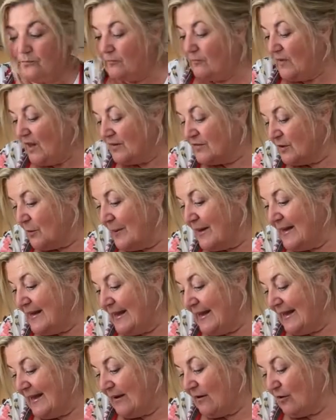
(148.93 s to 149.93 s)
So in
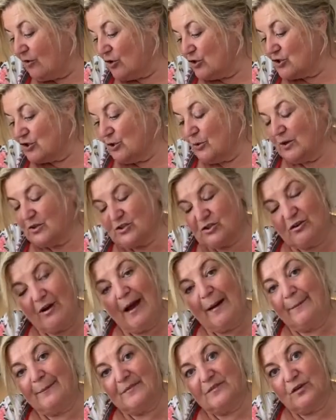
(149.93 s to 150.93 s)
here I've got 200
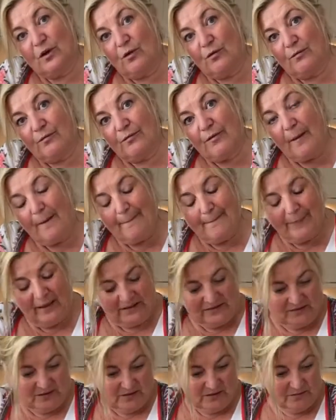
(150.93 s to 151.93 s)
grams of
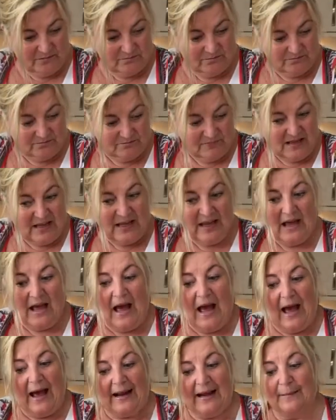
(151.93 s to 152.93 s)
butter,
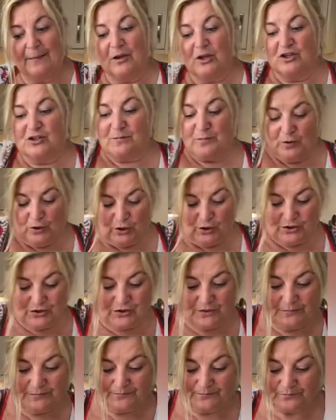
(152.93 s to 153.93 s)
and I'm going to put
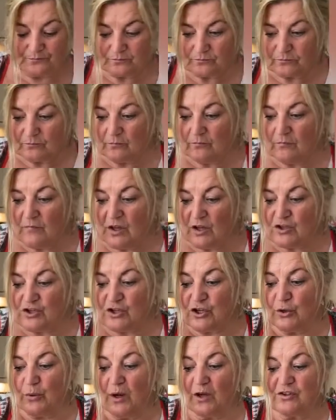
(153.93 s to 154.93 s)

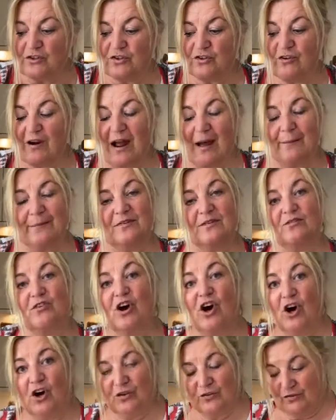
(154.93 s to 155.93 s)
200 grams of
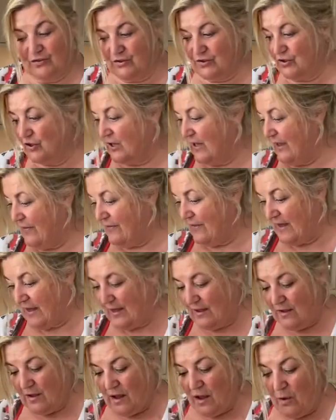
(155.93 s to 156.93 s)
caster sugar in there.
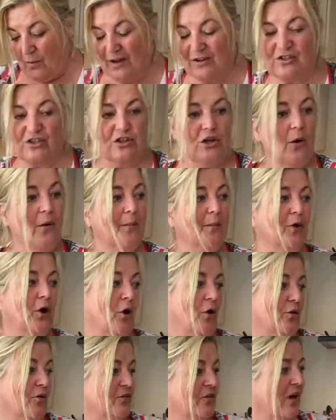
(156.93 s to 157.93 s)
Actually, no, I'm
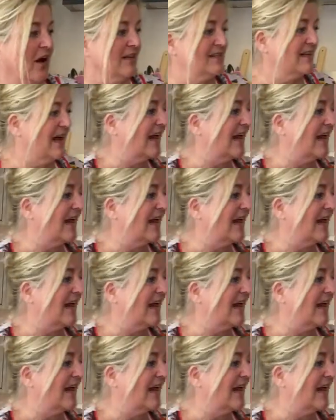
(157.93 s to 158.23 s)
not. I tell